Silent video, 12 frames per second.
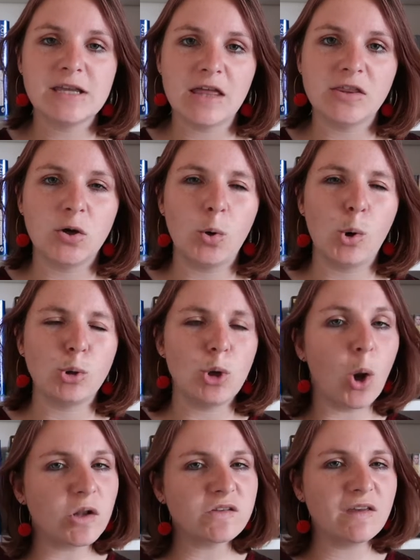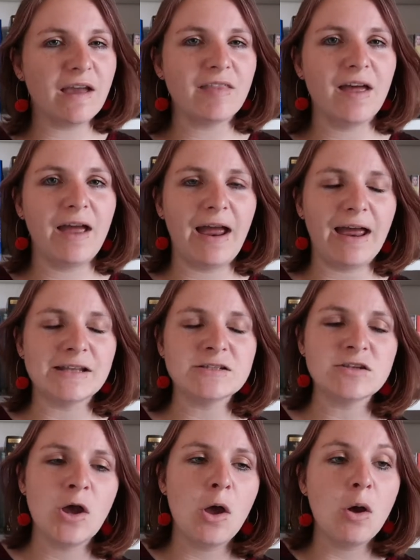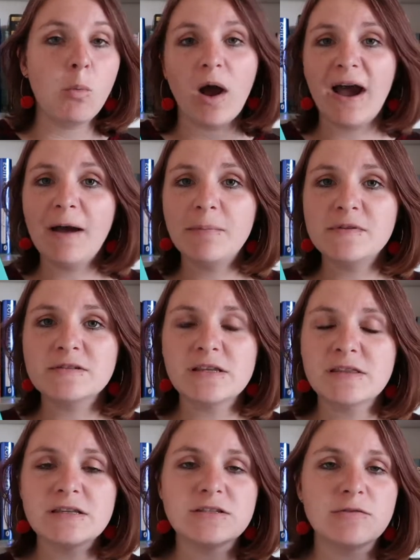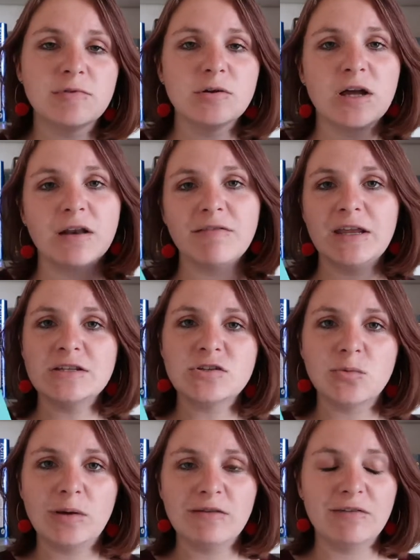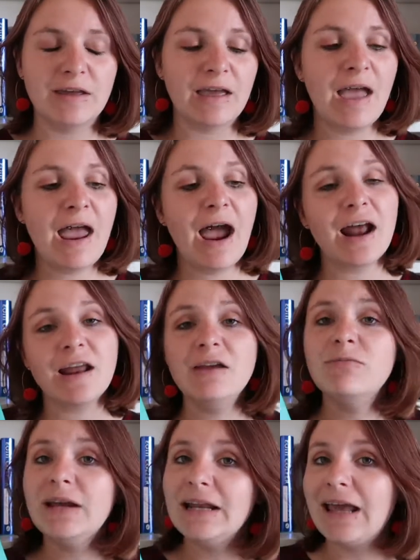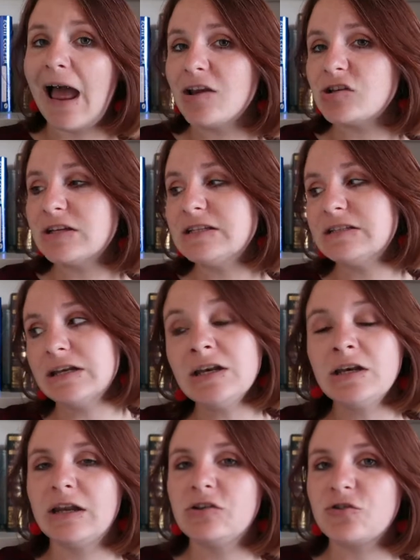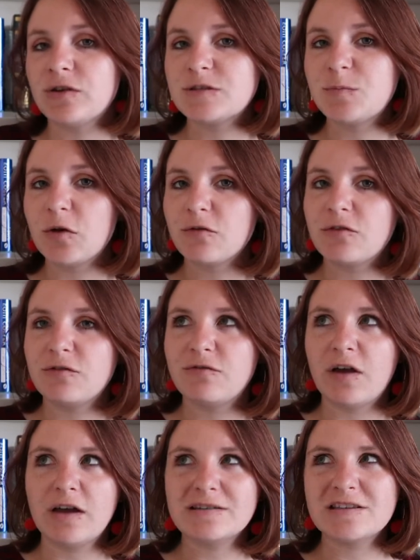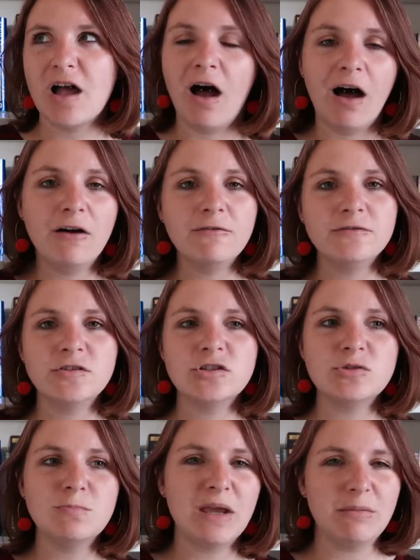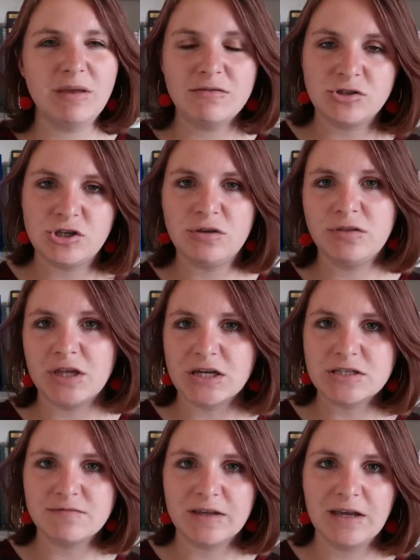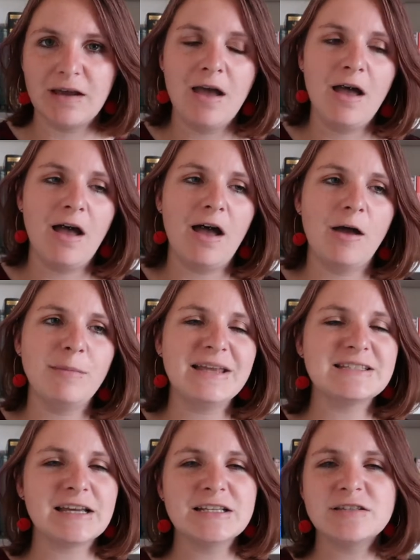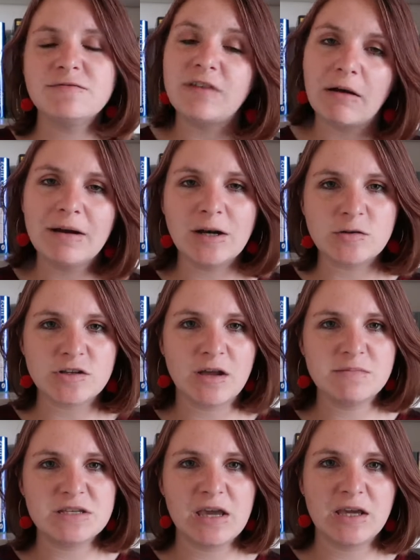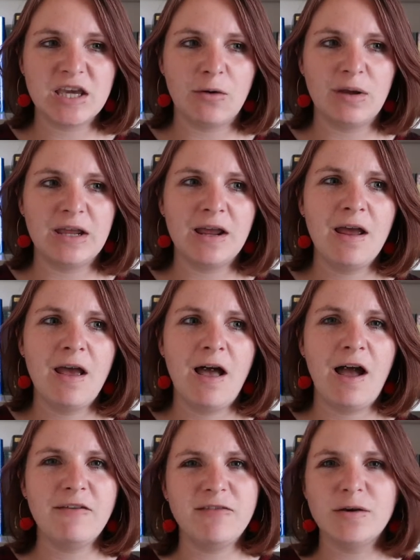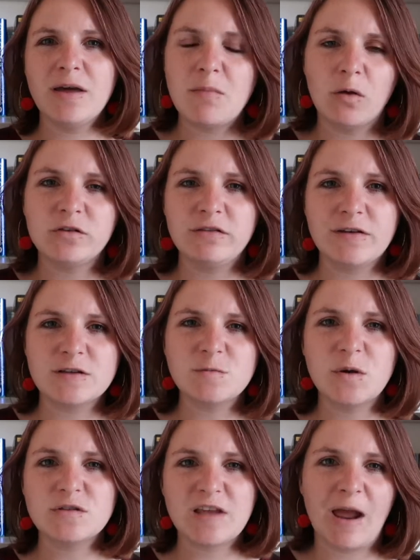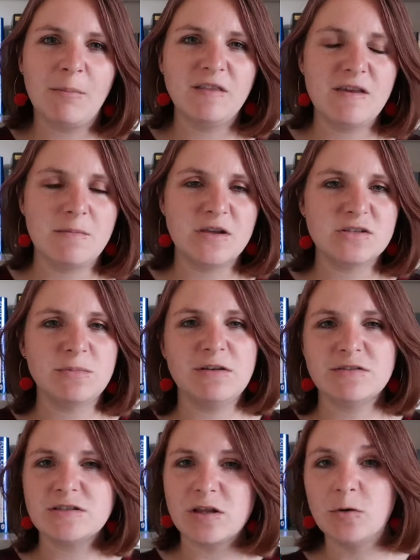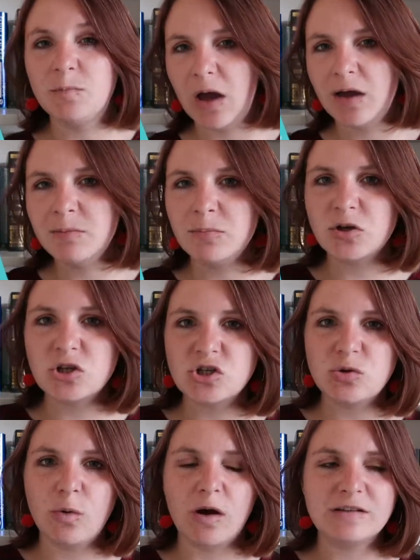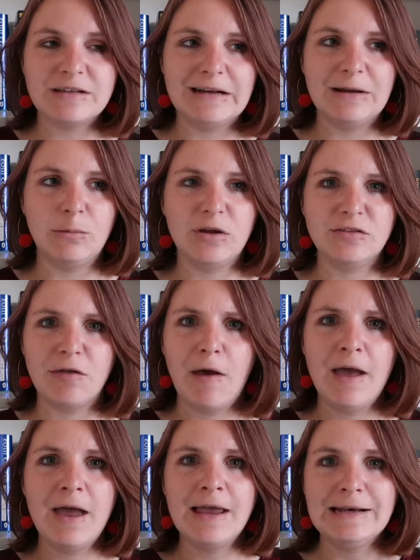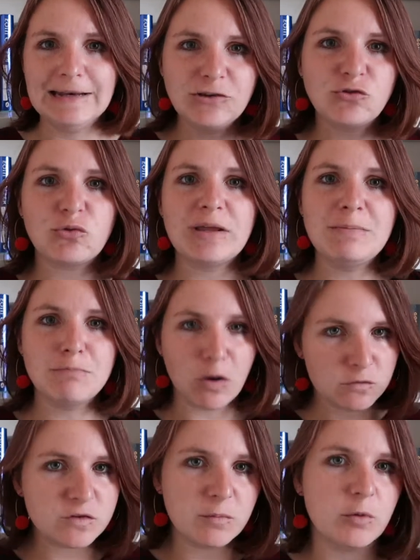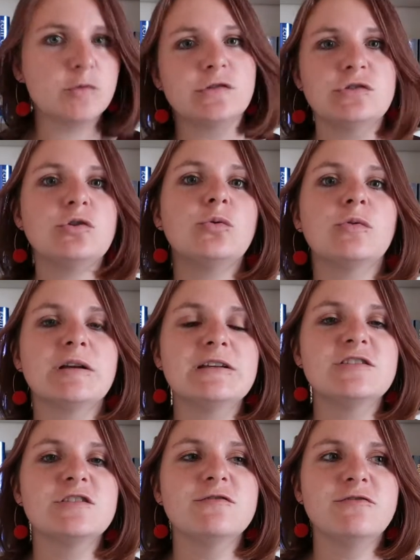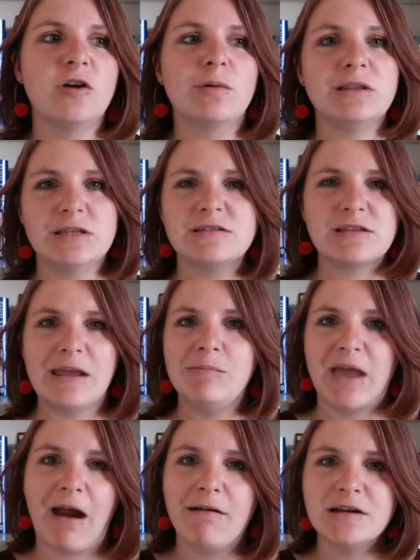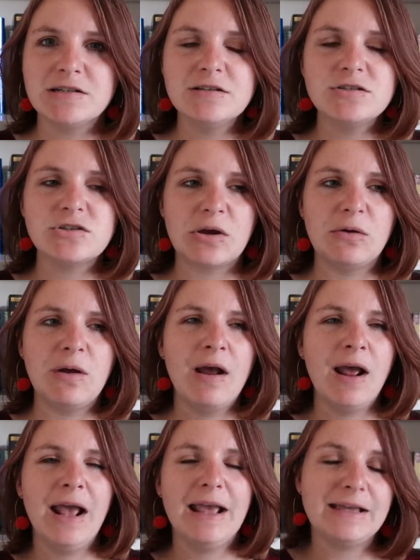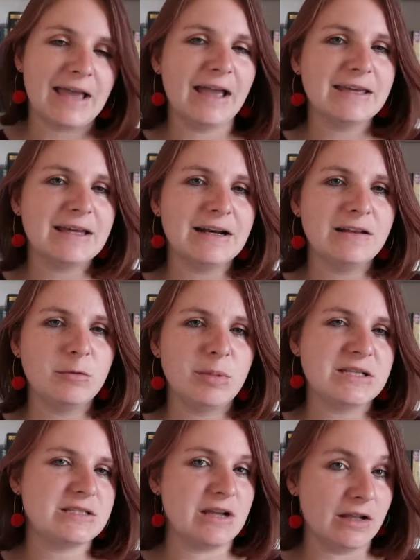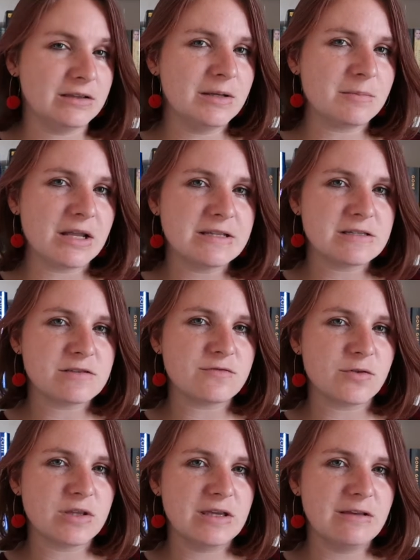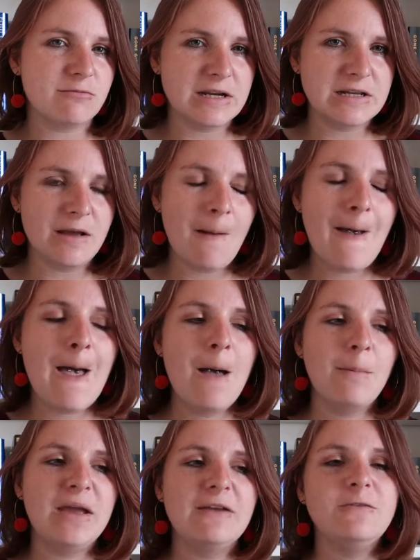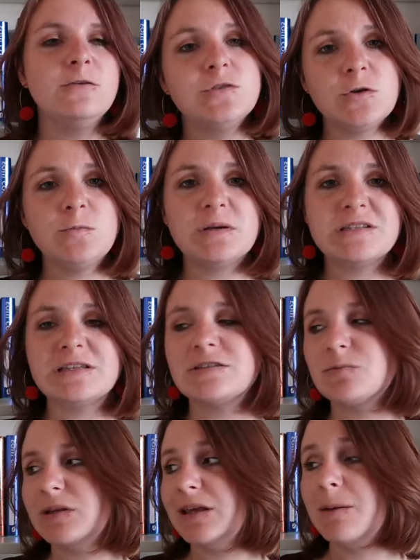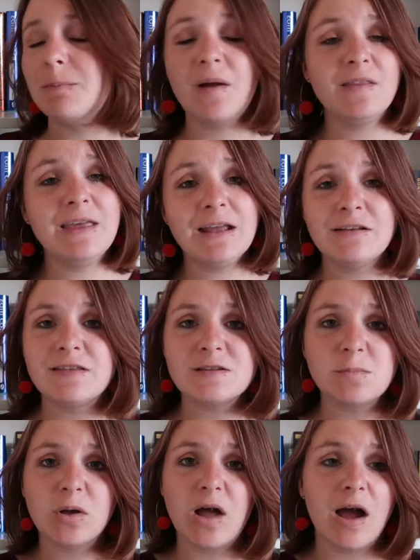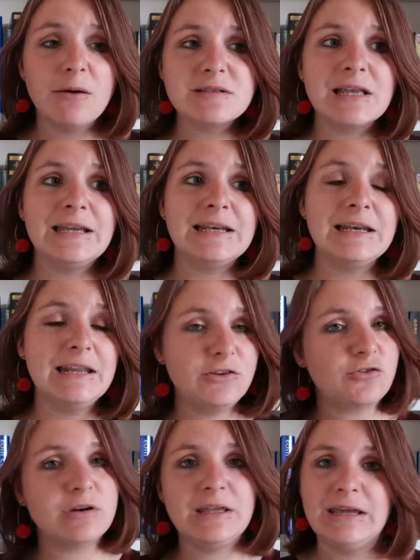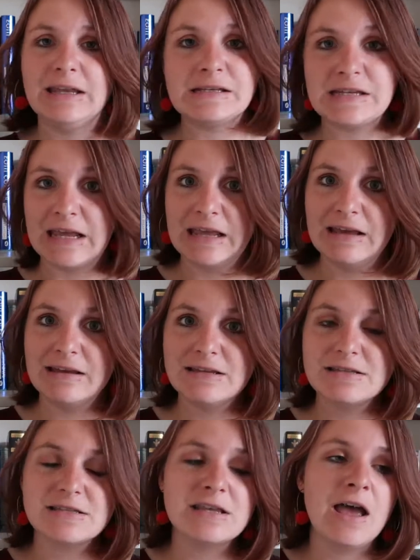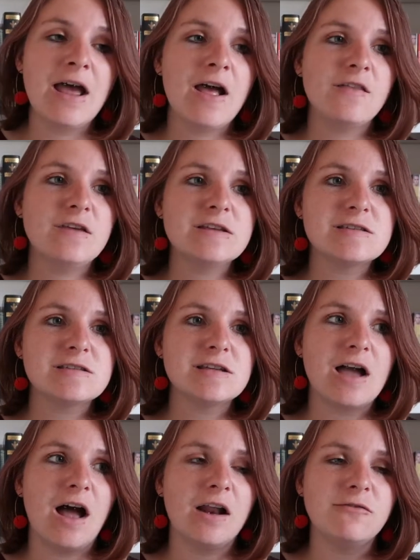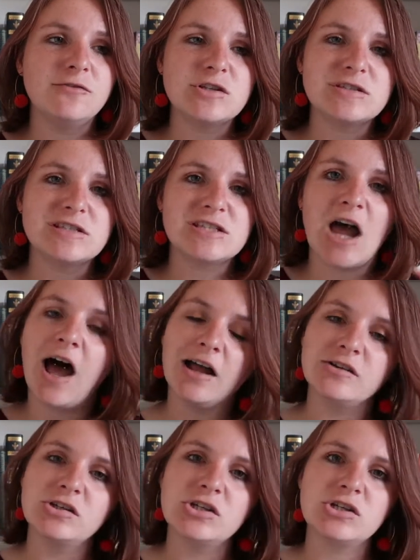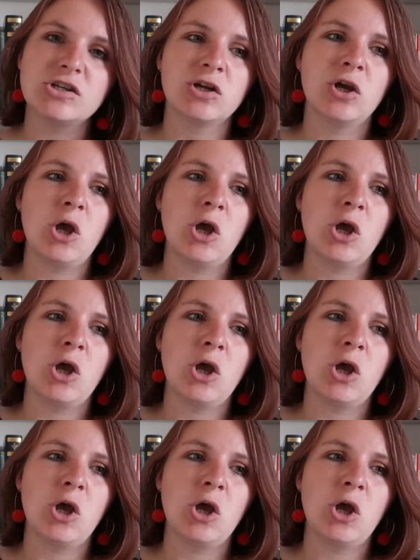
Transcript: together or not together, and what happens, and there's a real kind of interweaving. And I really actually didn't enjoy this book for the first half to maybe even two-thirds of it. It takes a very long time to get going. I feel like multiverse books can be the epitome of a slow burn because you are dealing with literally multiple stories following the same characters, so it can get a little bit dull in places for the reader. But if you do persist with it, by the end of this book I was like literally in tears. This kind of just touched